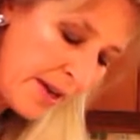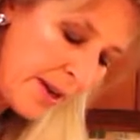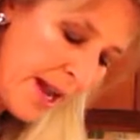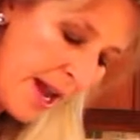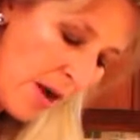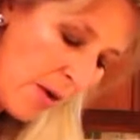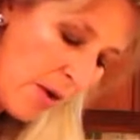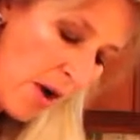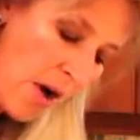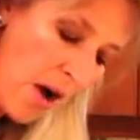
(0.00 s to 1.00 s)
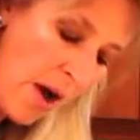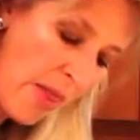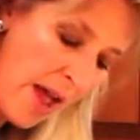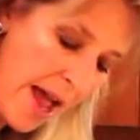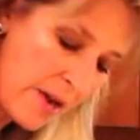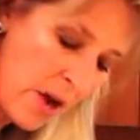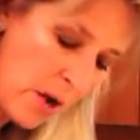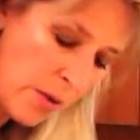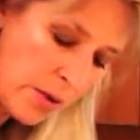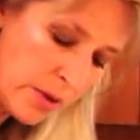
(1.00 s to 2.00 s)
now, on that
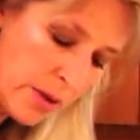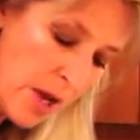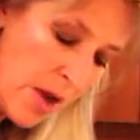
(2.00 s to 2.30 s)
note,